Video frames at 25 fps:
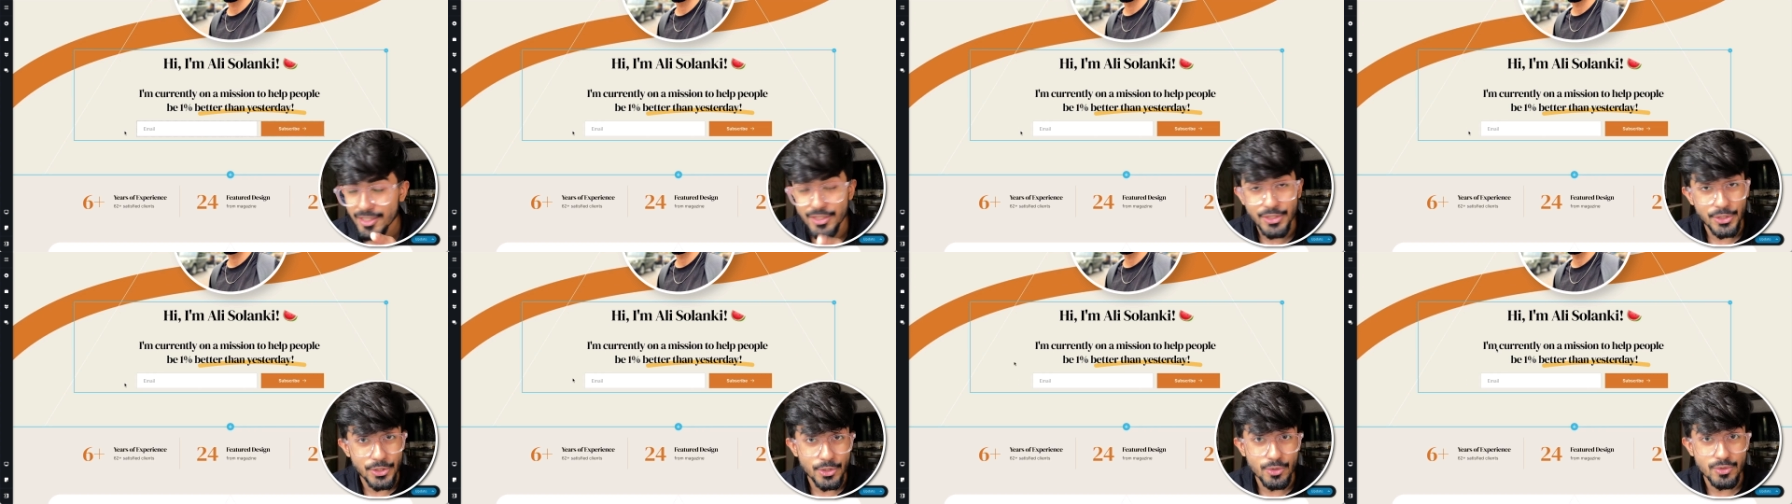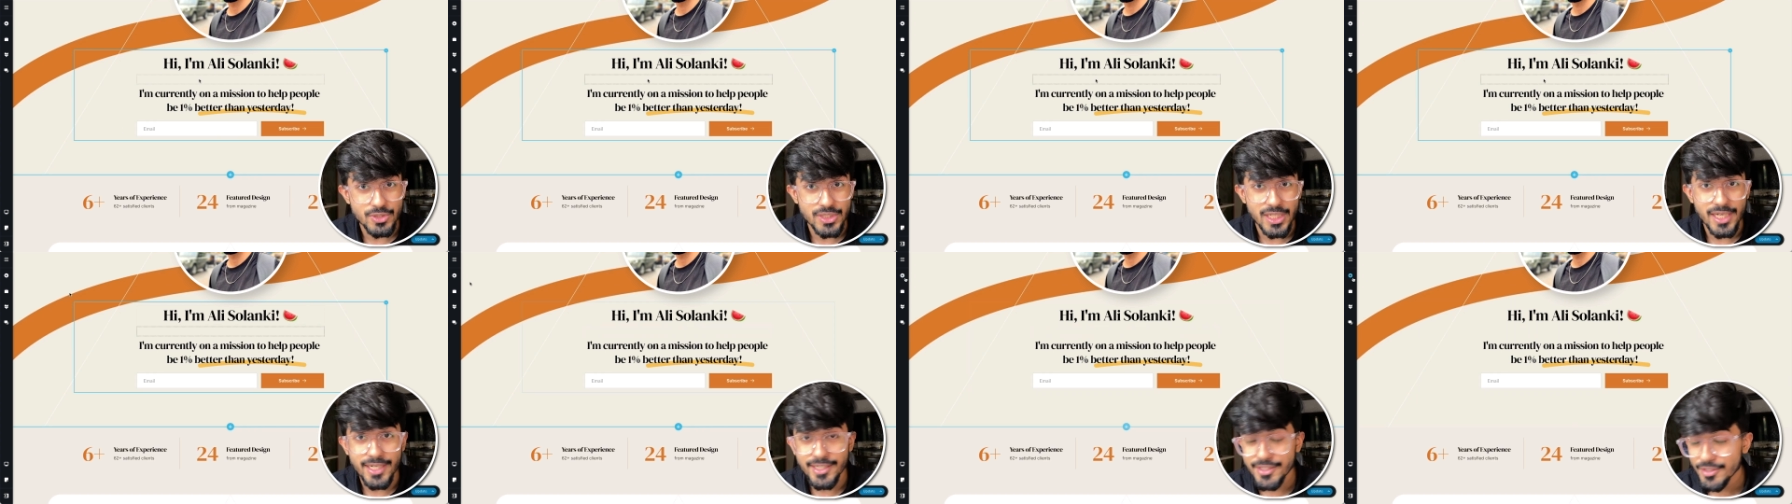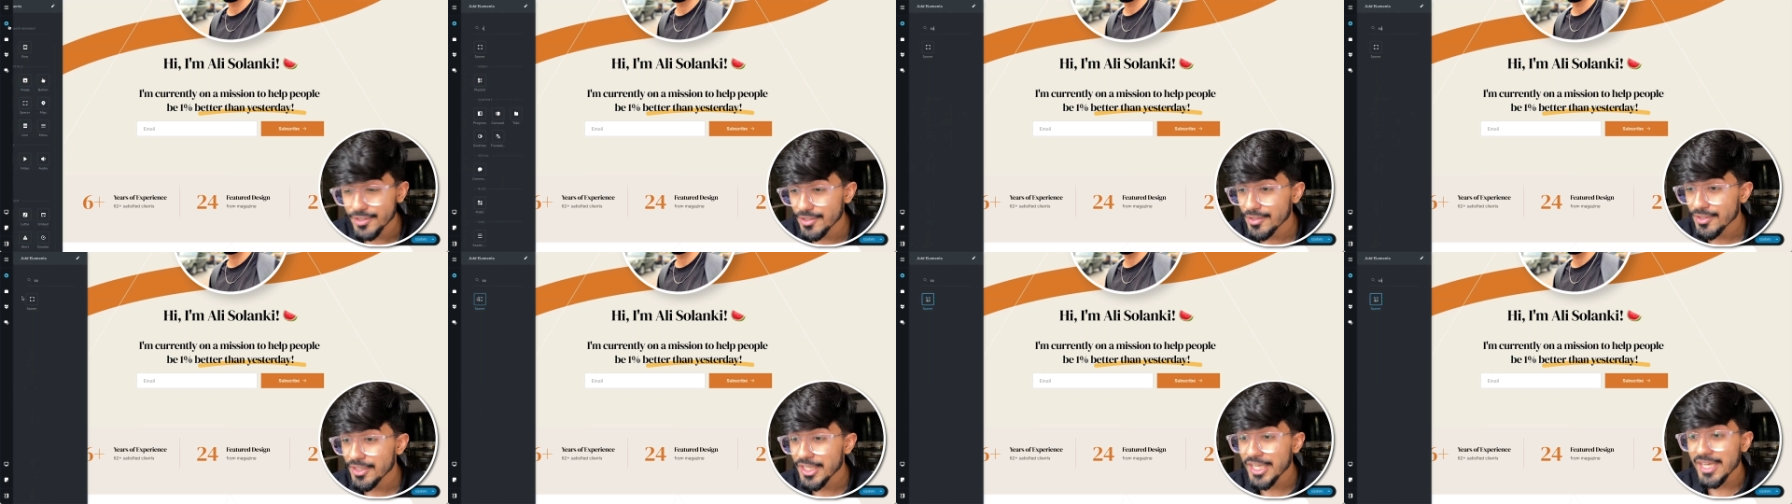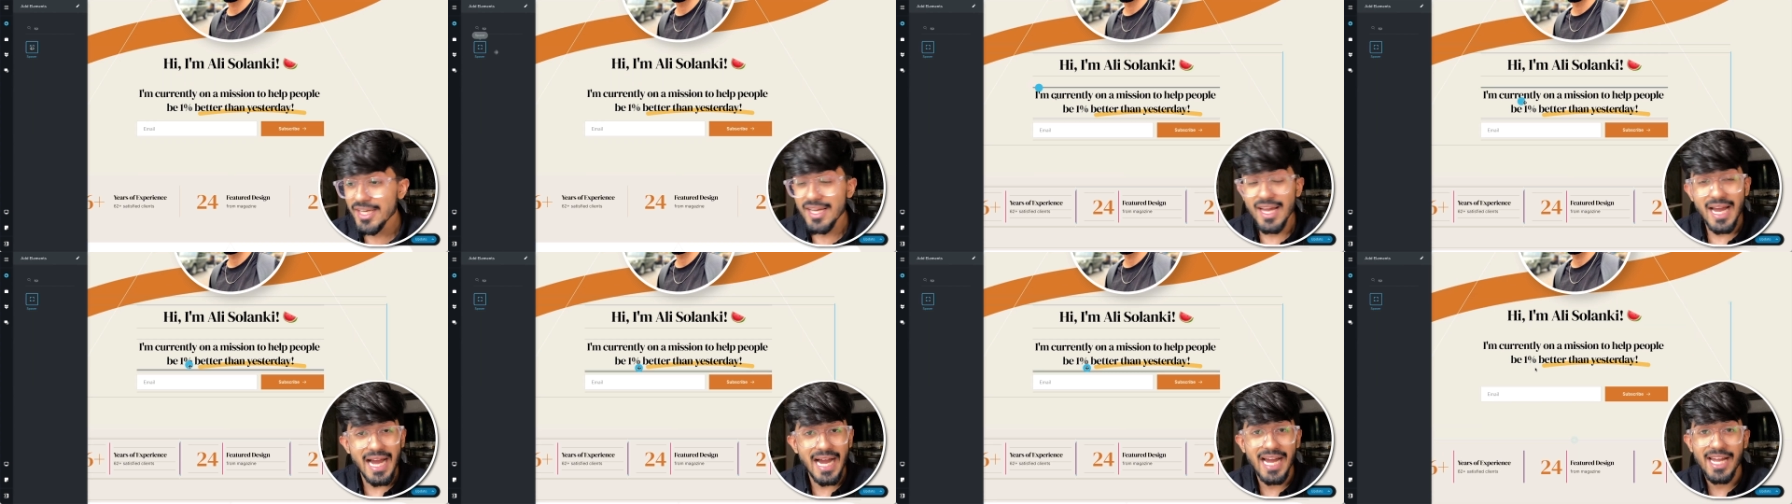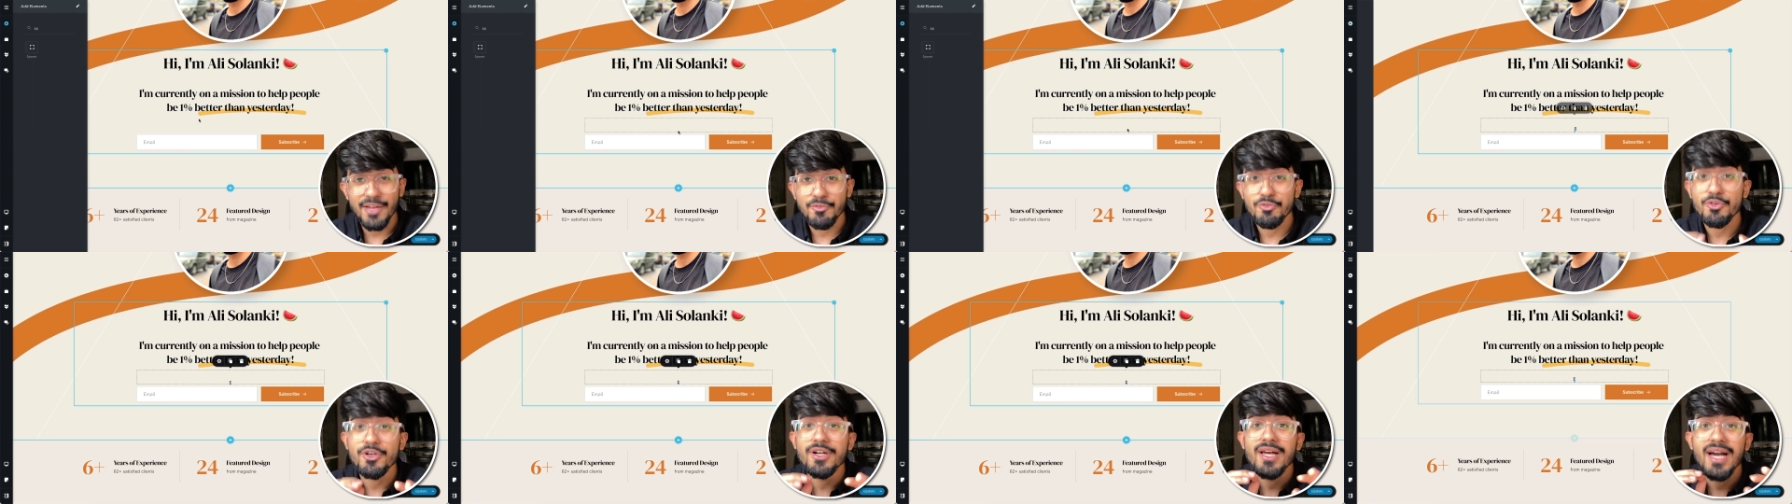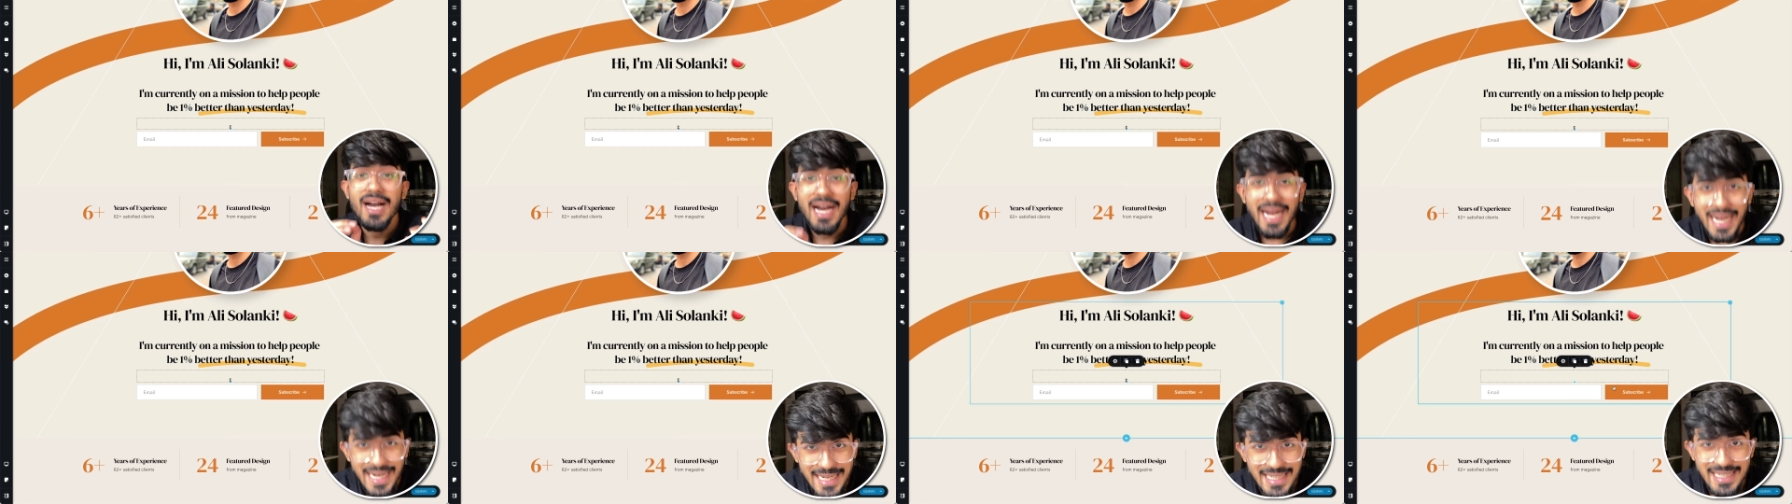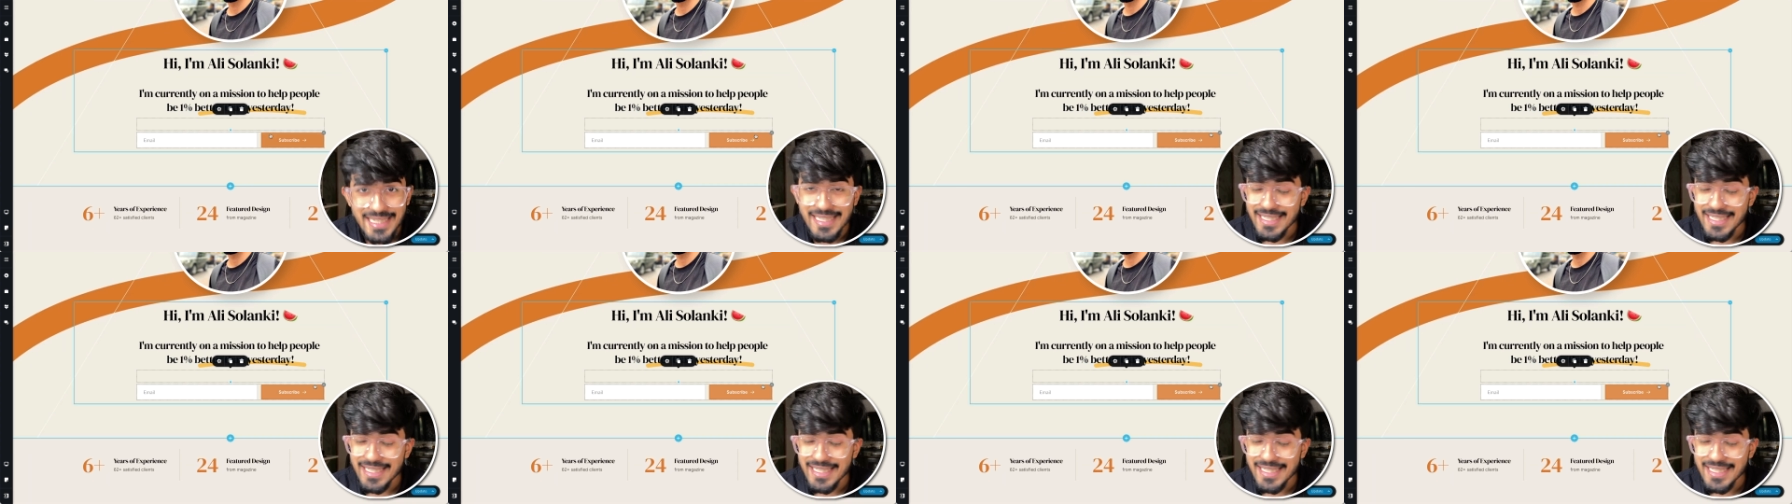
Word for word: newsletter. I would highly